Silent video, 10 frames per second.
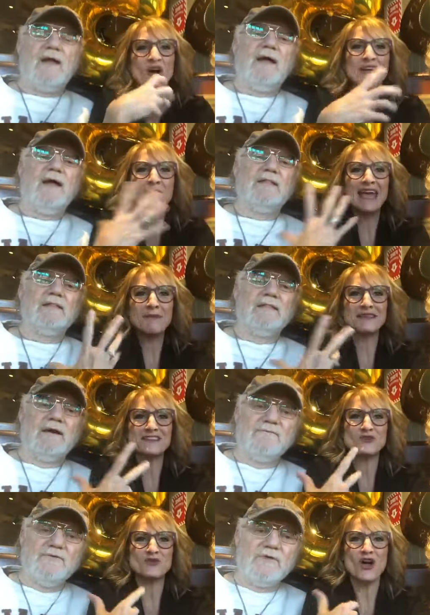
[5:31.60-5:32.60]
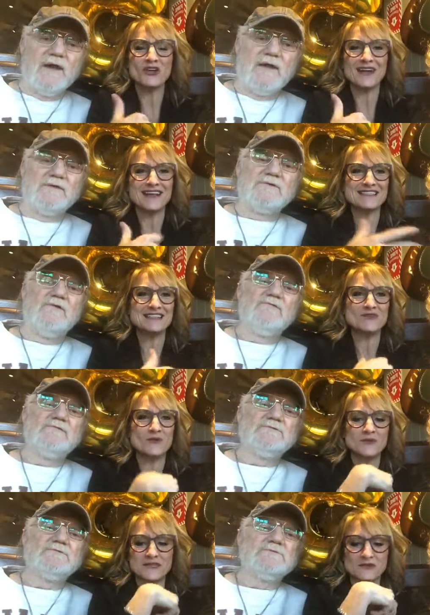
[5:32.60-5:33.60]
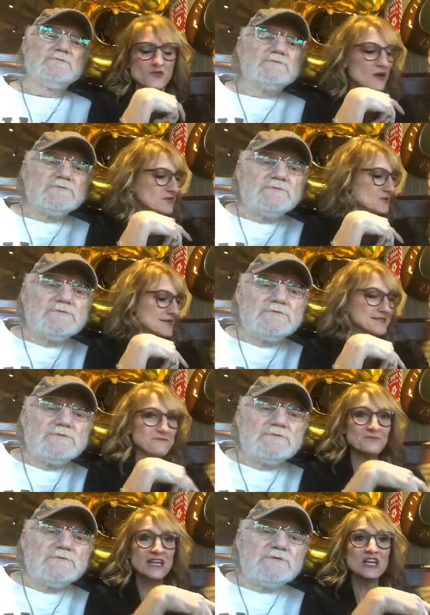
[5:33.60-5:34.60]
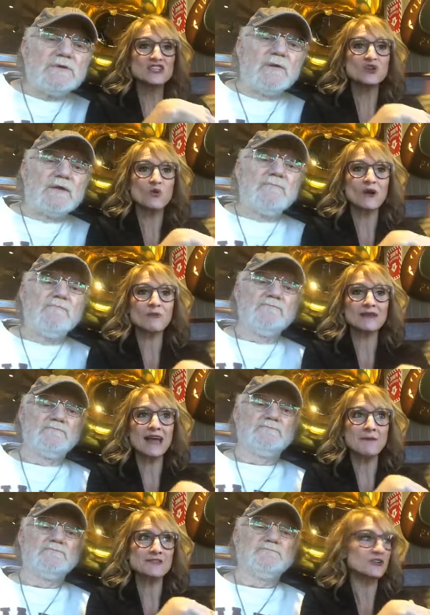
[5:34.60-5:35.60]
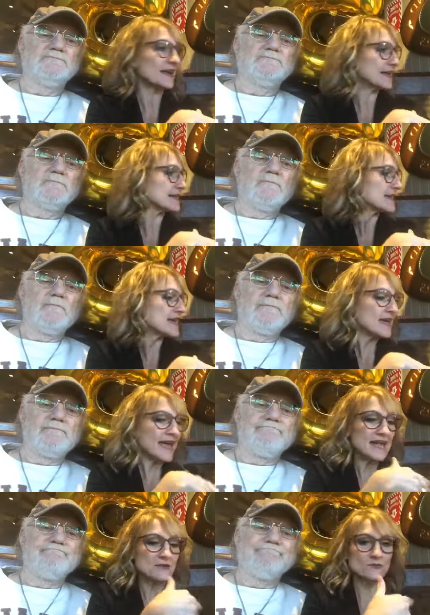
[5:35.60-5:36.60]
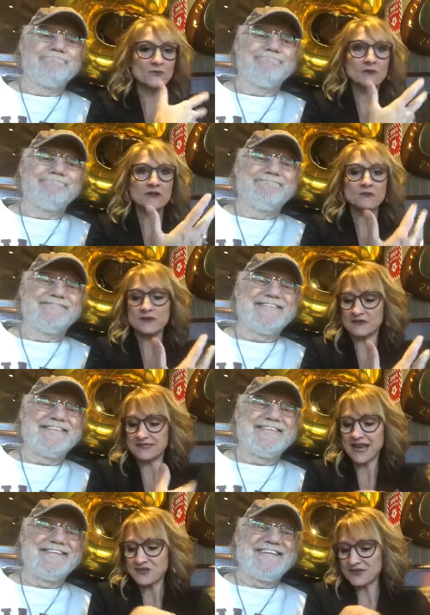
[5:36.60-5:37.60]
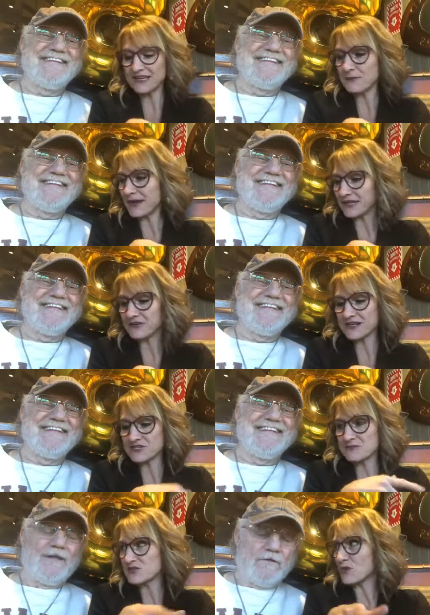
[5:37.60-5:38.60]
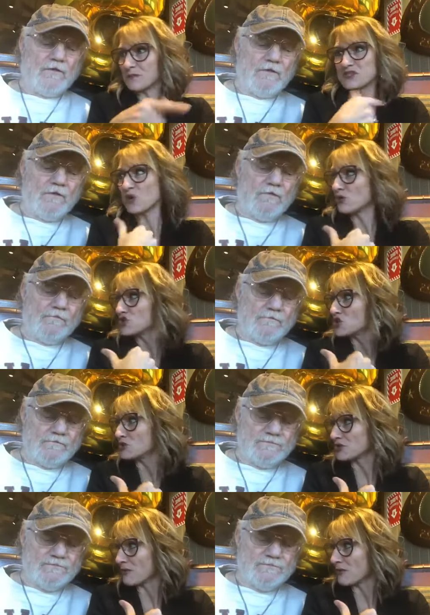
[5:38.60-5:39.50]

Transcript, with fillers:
Speaker 1: Okay, we can't make this too long, guys. you guys, because no one will, they'll tune out to us. Okay. So we're at Red Lobster and and we would, Dad, you can eat a bite of your ice cream, just one, but don't chew with